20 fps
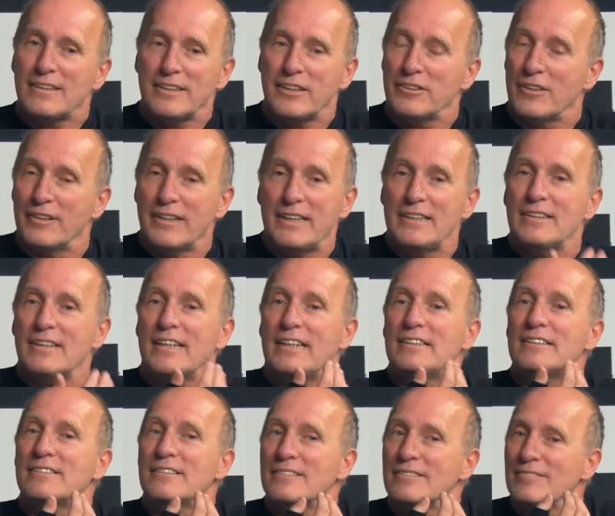he
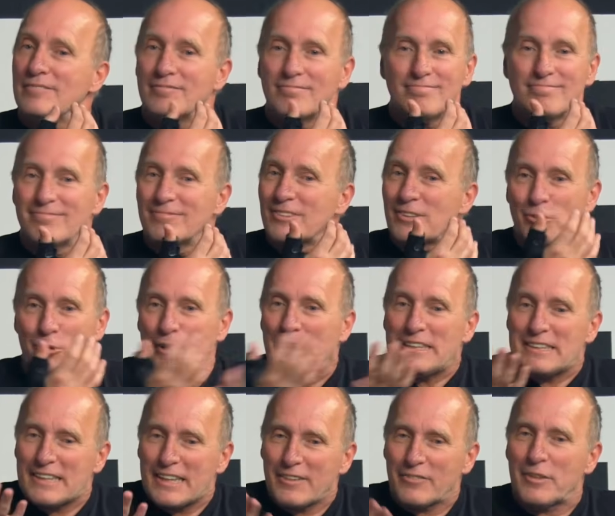
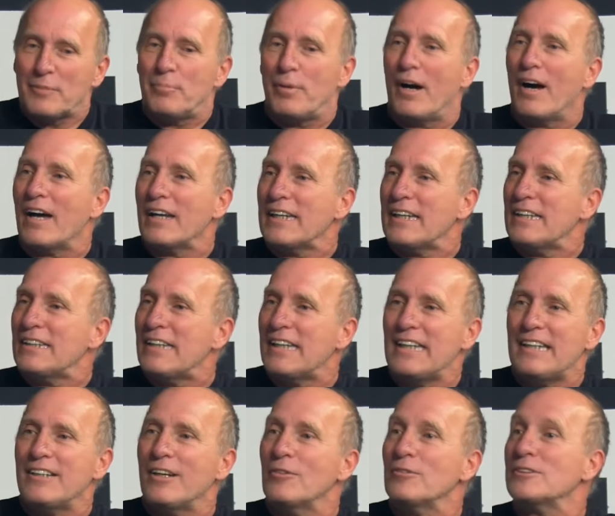greets everybody and
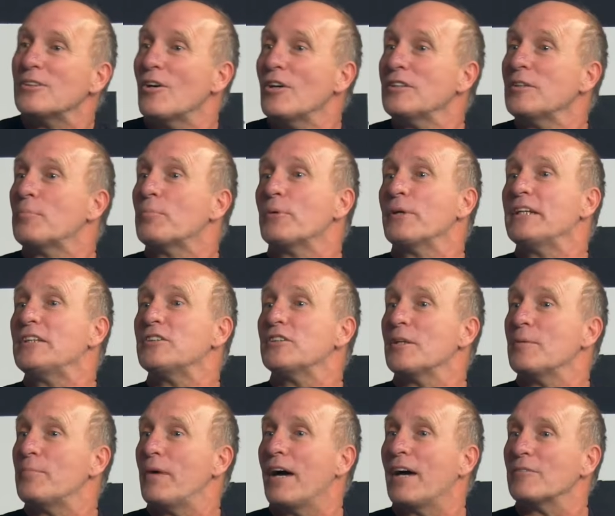he goes on to preaching
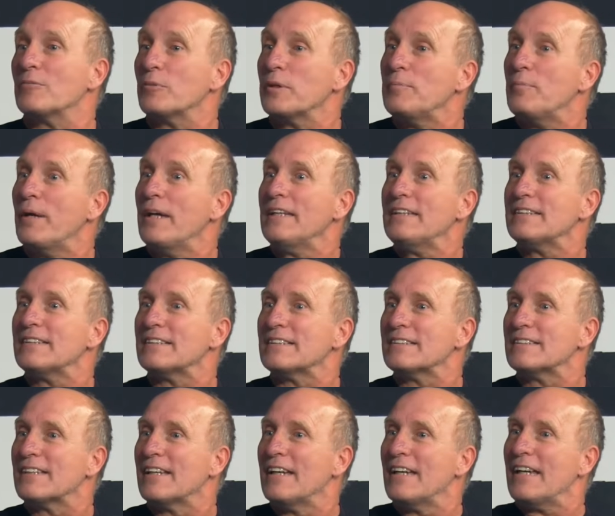about
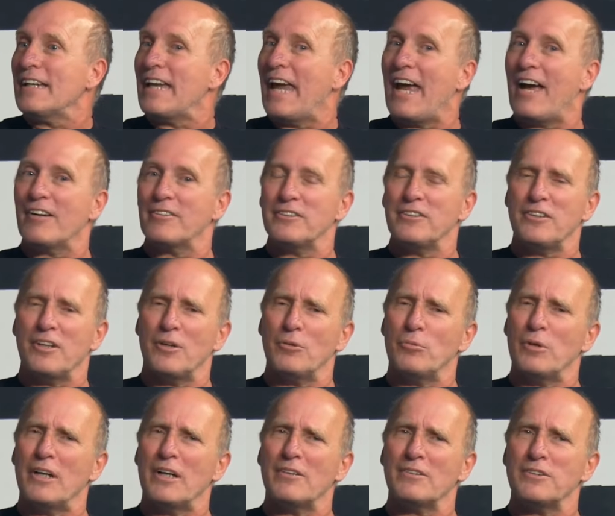repentance and how,
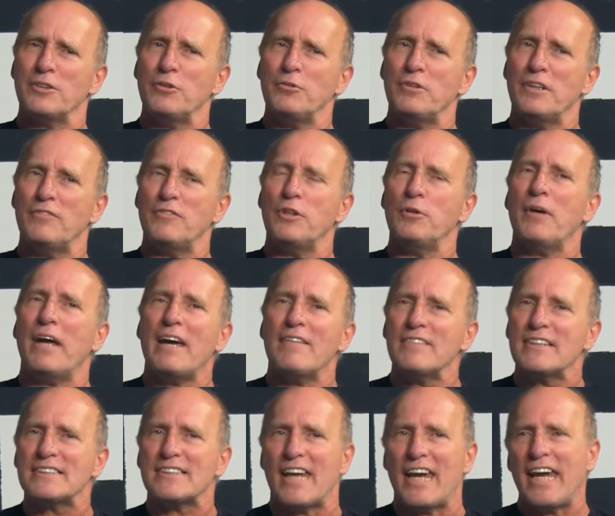if you have
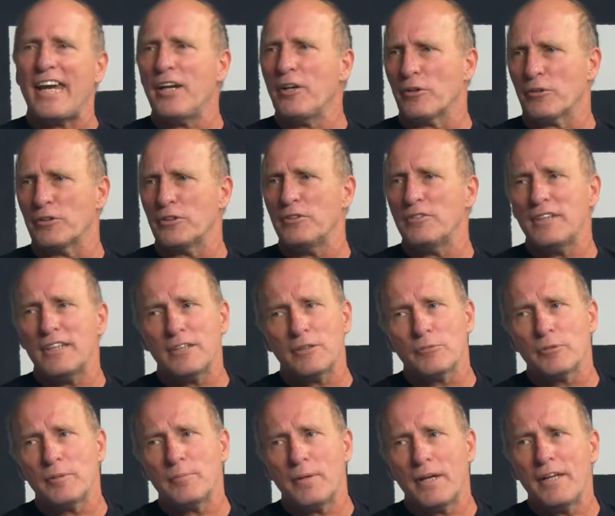this anger, you need to
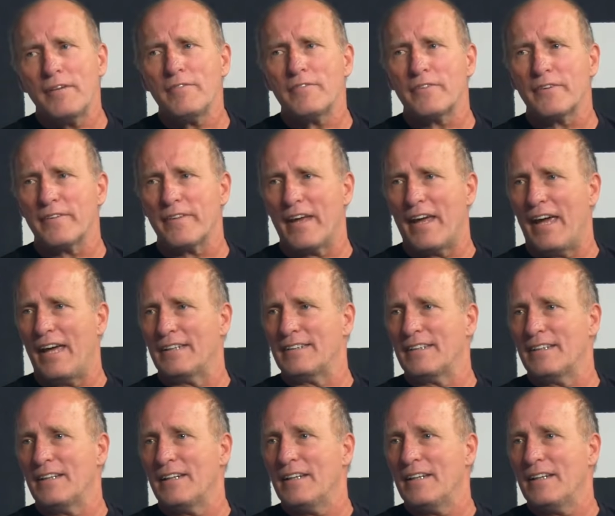repent for that.